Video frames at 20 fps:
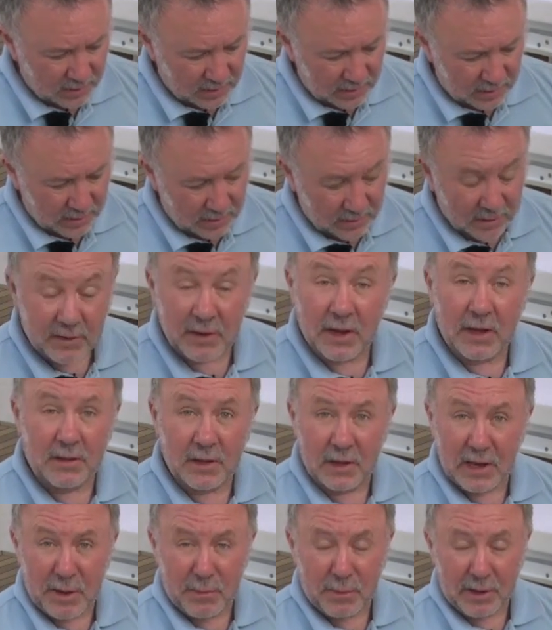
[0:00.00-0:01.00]

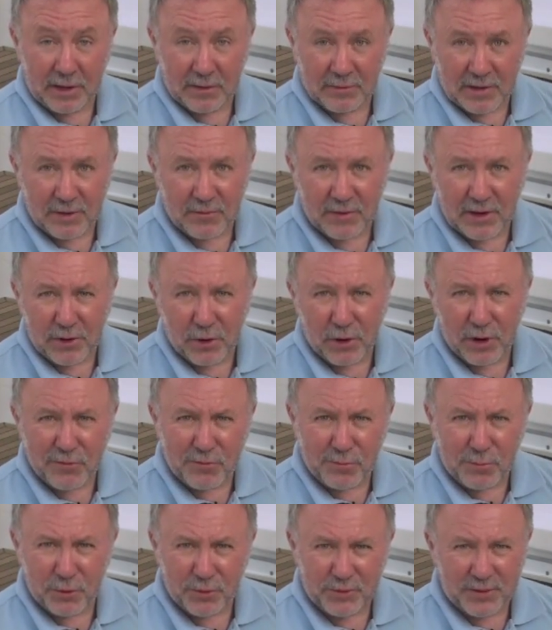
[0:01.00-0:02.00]
The labelling's actually gone
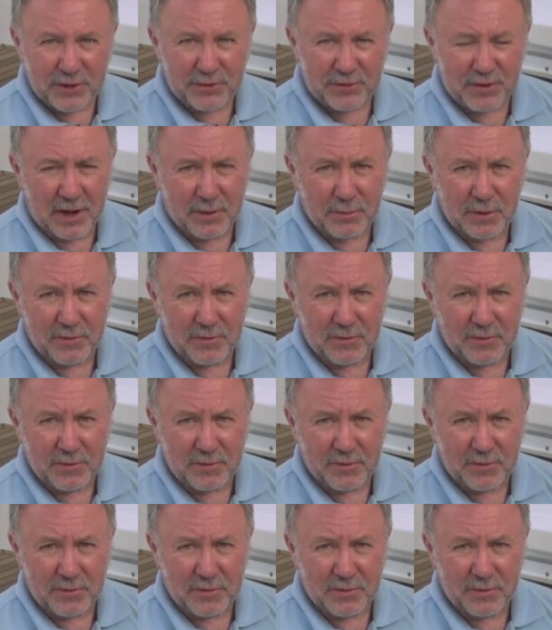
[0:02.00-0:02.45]
overboard this time.